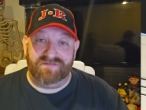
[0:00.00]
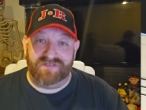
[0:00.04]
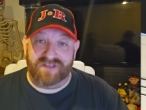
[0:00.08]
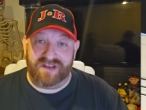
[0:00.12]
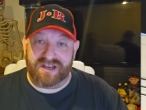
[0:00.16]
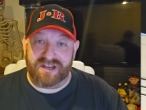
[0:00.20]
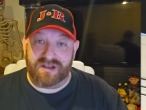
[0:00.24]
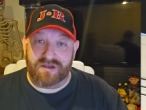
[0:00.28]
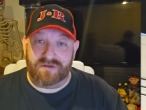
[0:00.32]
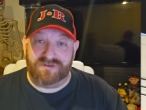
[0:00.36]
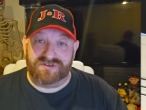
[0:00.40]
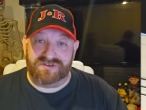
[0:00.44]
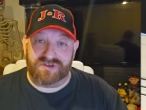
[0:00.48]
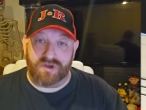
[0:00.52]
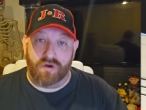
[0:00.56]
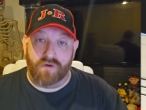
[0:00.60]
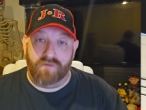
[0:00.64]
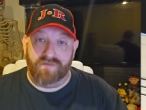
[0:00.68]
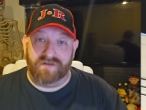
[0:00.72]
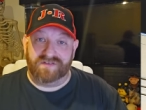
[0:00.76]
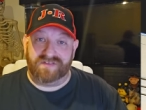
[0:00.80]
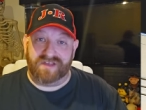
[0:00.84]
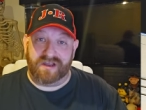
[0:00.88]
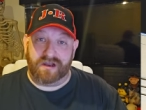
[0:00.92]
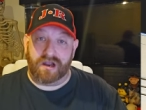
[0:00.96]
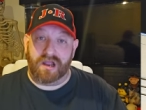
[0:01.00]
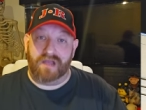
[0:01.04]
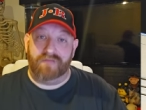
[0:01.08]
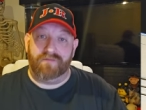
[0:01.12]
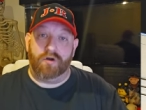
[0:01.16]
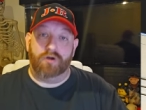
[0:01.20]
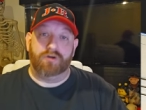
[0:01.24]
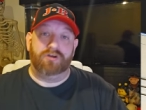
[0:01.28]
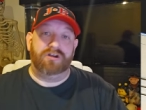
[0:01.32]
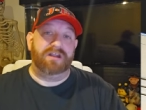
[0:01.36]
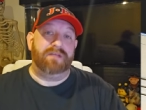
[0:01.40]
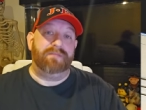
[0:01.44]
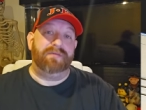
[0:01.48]
videos over there. I've
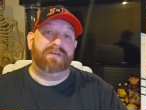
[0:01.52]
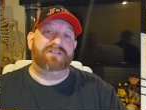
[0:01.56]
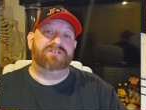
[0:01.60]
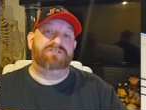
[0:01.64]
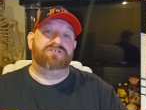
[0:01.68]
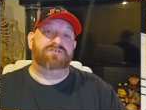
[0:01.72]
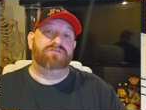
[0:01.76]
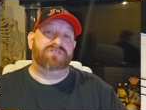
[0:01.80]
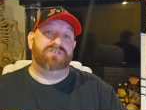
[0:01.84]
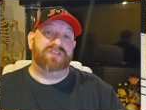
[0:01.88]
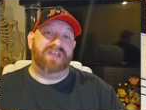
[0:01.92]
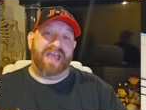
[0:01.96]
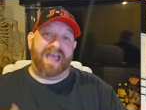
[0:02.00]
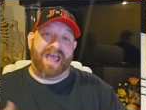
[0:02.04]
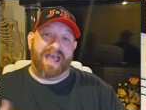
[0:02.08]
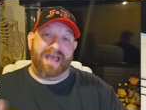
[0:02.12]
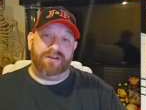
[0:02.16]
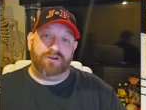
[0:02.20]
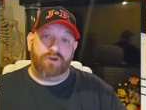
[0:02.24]
already been to the